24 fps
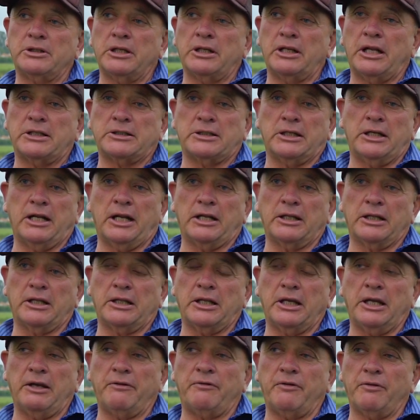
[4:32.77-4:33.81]
And that's another
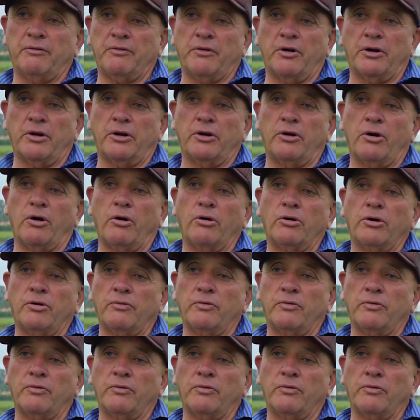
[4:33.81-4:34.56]
thing, if you've got a dog,